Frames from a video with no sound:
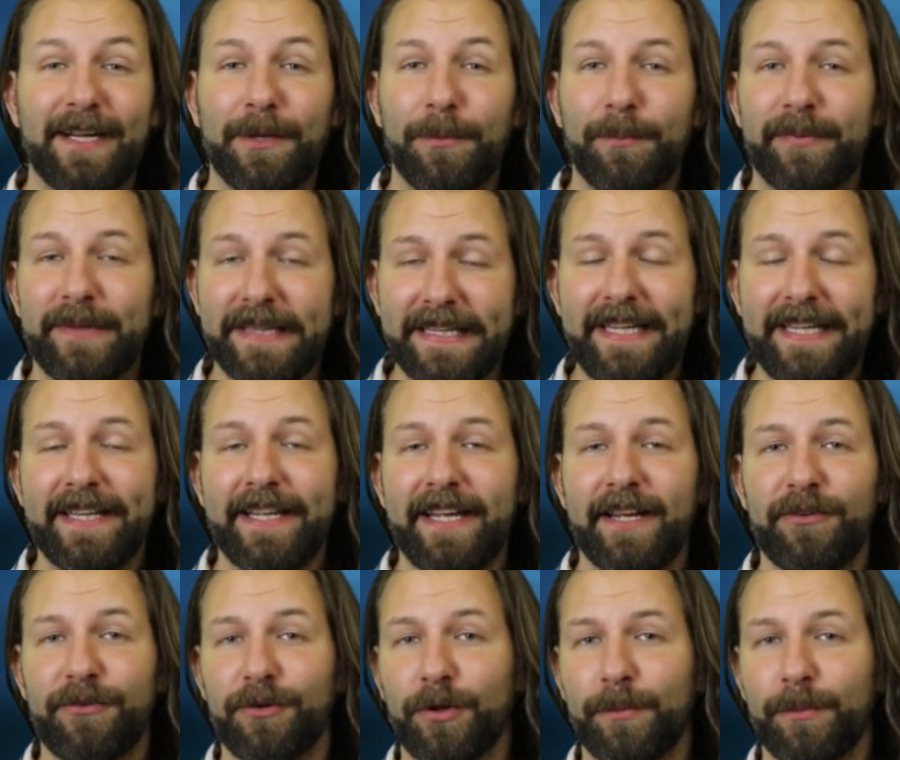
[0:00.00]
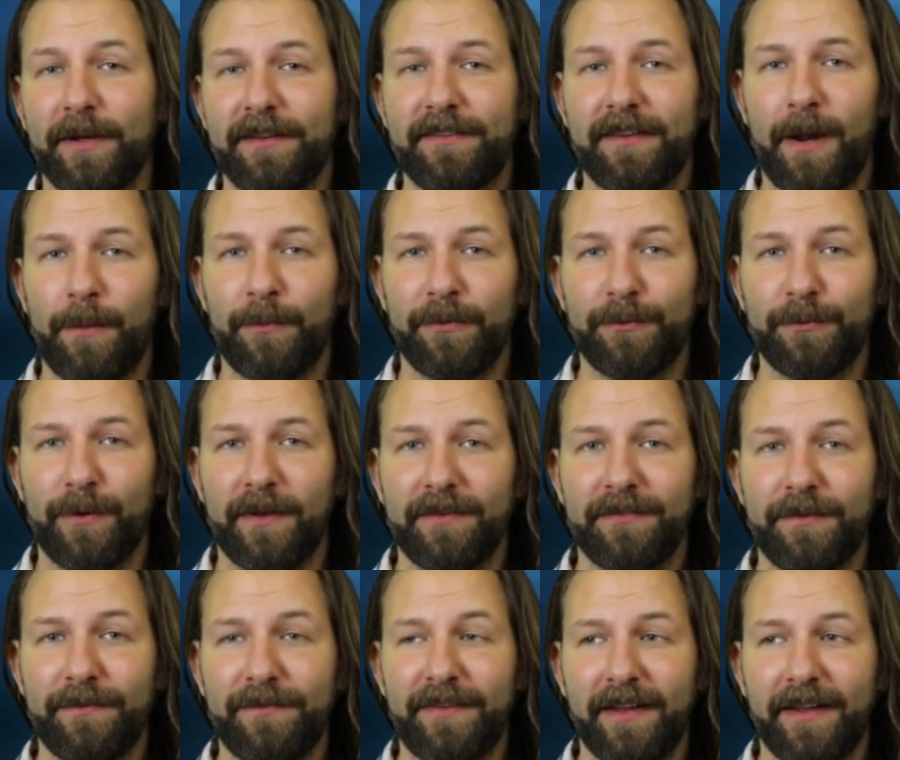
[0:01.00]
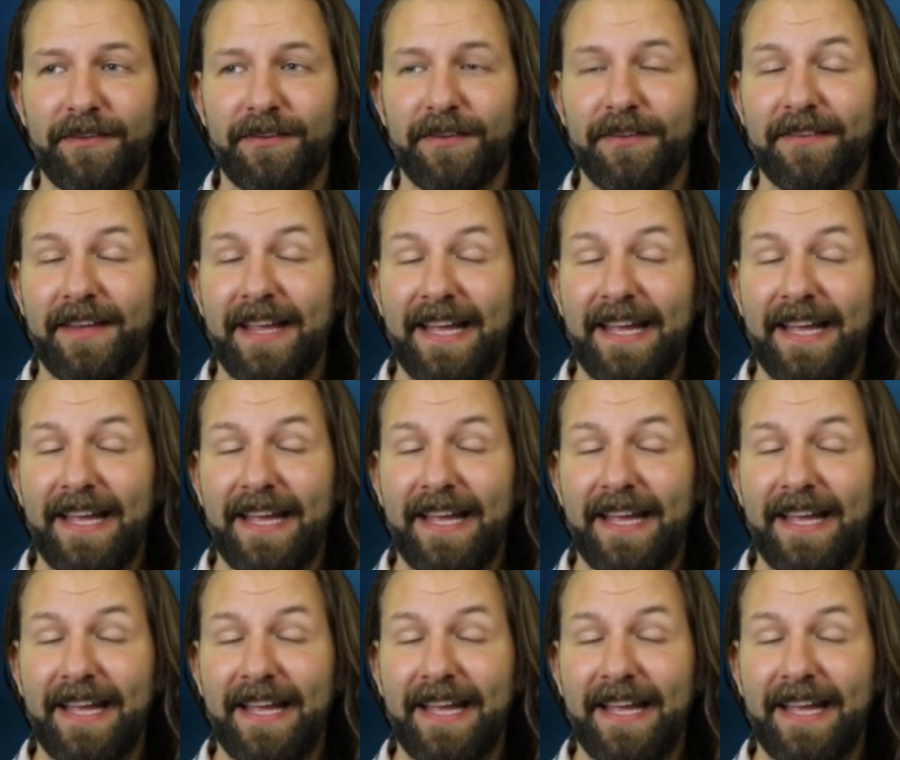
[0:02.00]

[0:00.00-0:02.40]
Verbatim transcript: completely enjoyed my time with Quest of Dungeons,